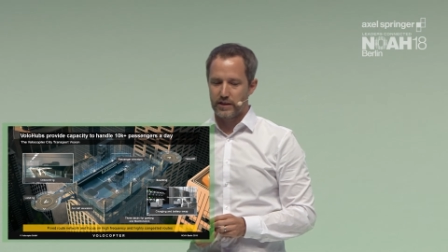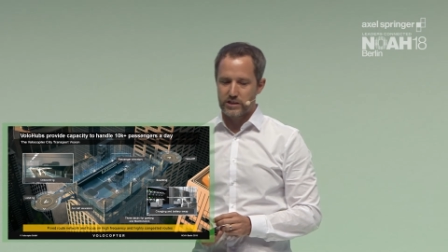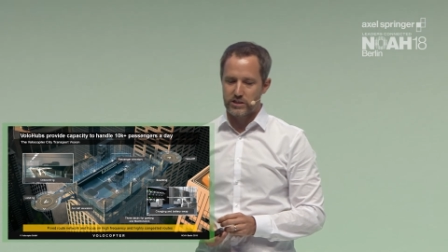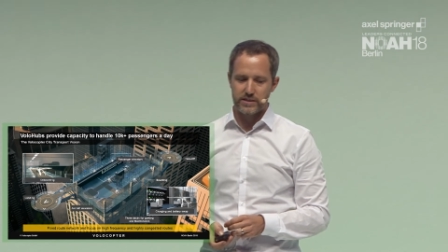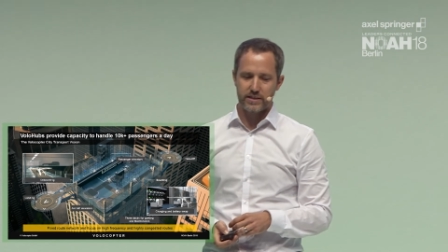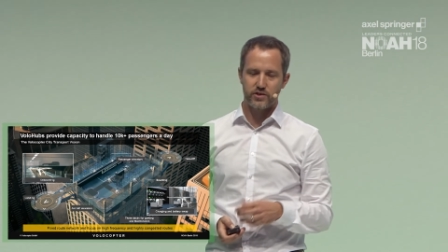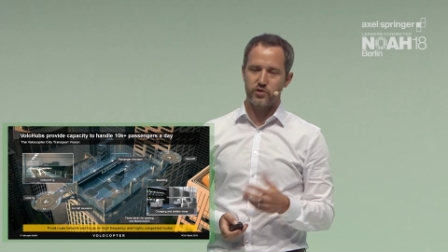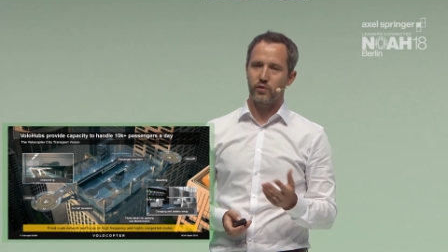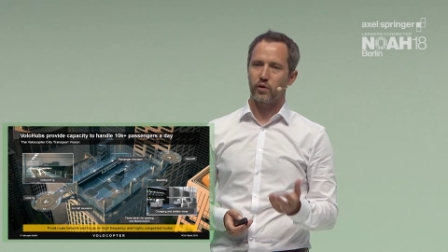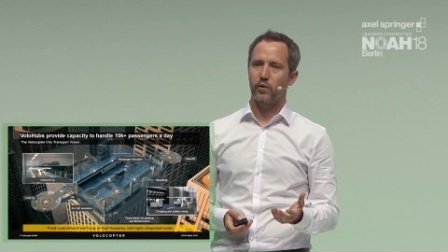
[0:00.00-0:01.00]
Just as
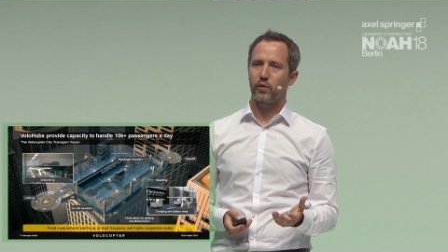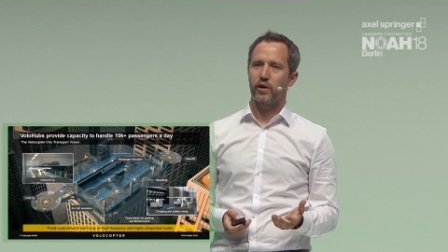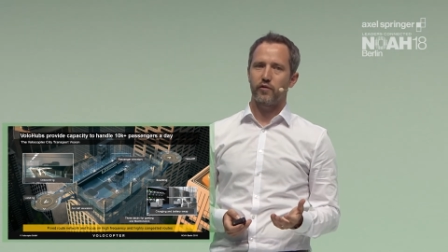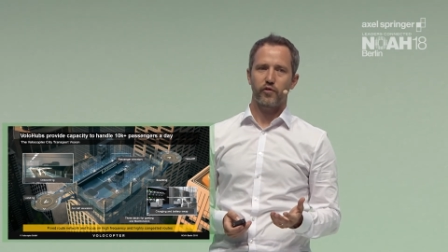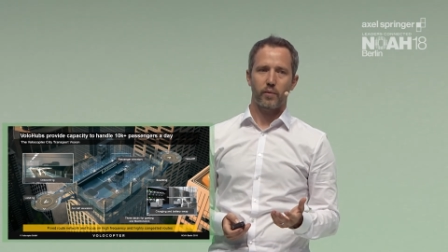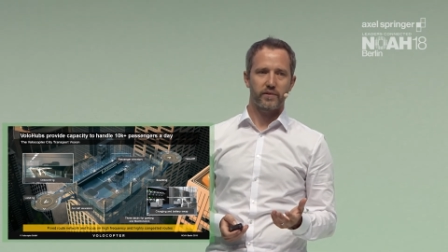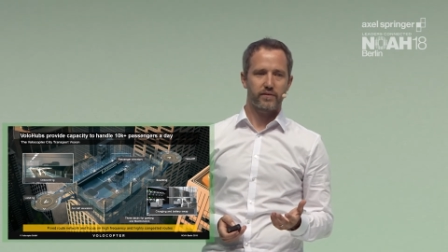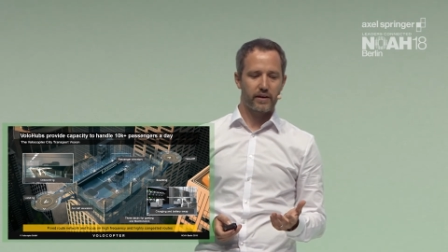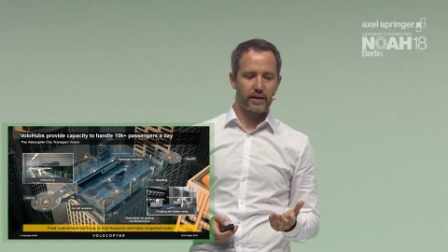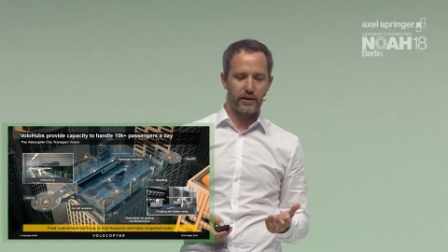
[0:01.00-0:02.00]
you know from a
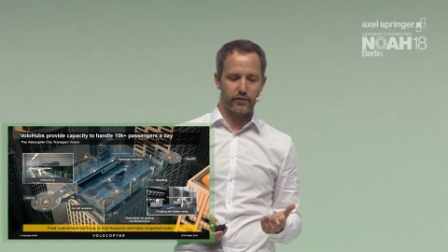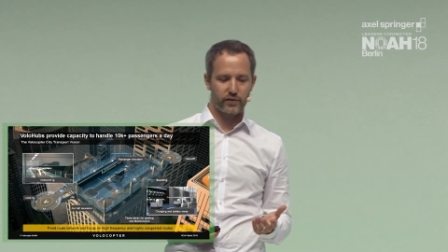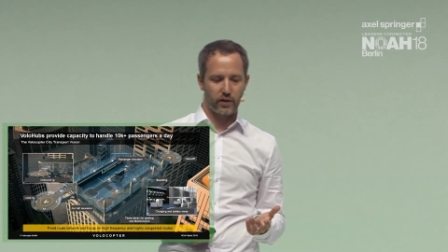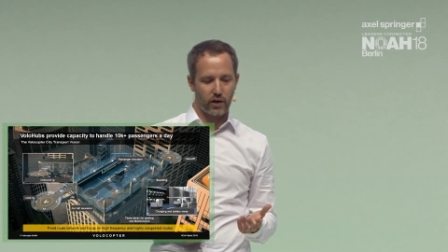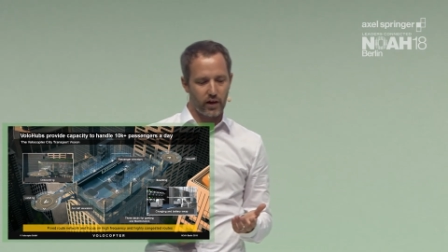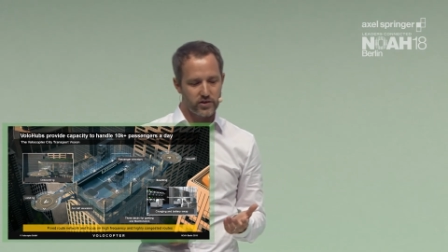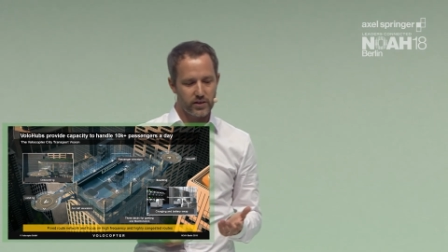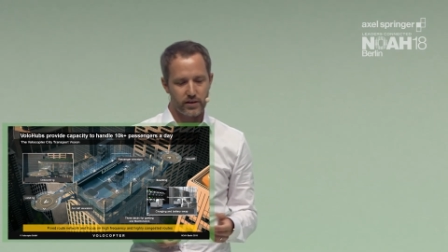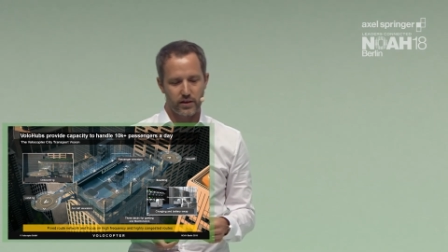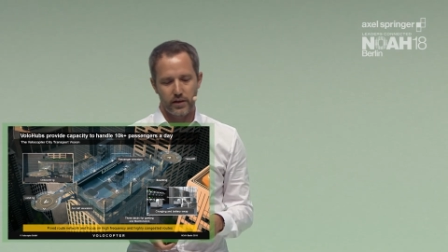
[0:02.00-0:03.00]
ski lift
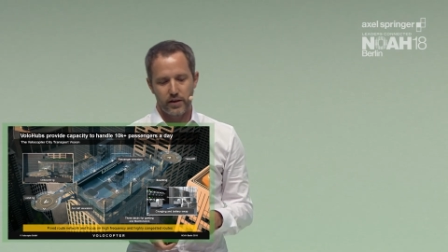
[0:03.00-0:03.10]
logic,